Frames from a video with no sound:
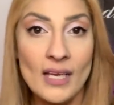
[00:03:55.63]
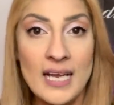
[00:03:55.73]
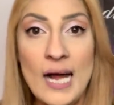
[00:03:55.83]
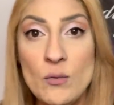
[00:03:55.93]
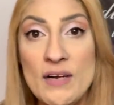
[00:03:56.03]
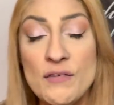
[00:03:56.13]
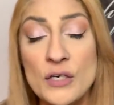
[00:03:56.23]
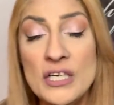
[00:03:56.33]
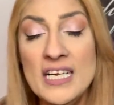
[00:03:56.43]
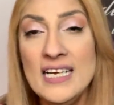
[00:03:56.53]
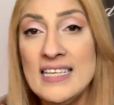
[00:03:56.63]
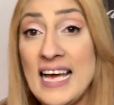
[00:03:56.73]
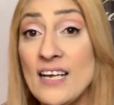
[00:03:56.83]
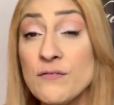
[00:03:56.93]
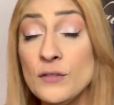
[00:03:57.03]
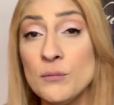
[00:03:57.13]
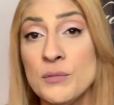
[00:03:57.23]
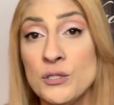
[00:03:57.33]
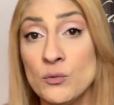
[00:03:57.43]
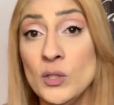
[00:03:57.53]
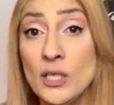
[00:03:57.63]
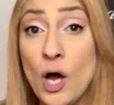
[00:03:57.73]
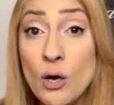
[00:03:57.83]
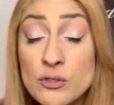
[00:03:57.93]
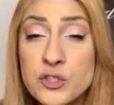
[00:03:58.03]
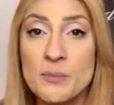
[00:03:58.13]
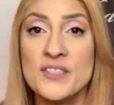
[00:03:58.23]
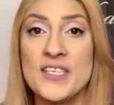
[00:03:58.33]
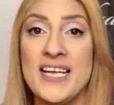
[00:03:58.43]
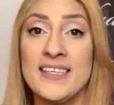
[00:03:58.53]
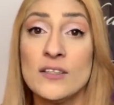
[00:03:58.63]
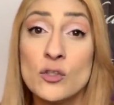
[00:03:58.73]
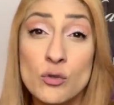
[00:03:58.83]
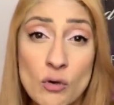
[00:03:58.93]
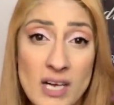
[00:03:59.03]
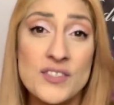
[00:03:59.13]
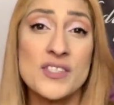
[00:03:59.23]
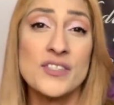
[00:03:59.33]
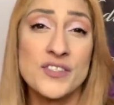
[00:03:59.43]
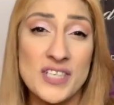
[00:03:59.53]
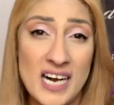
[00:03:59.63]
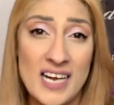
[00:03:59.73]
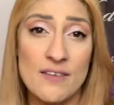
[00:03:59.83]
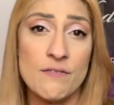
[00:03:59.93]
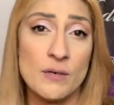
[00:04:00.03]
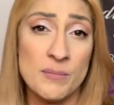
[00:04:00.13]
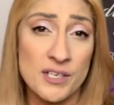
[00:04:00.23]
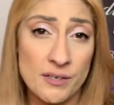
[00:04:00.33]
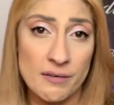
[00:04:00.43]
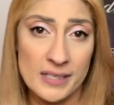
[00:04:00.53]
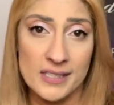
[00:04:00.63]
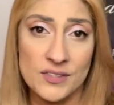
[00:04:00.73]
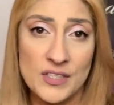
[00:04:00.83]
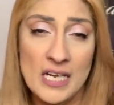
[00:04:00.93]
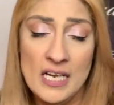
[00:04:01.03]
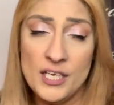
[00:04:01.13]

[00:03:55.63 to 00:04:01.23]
However, that full moon will also be standing across the sky from Uranus.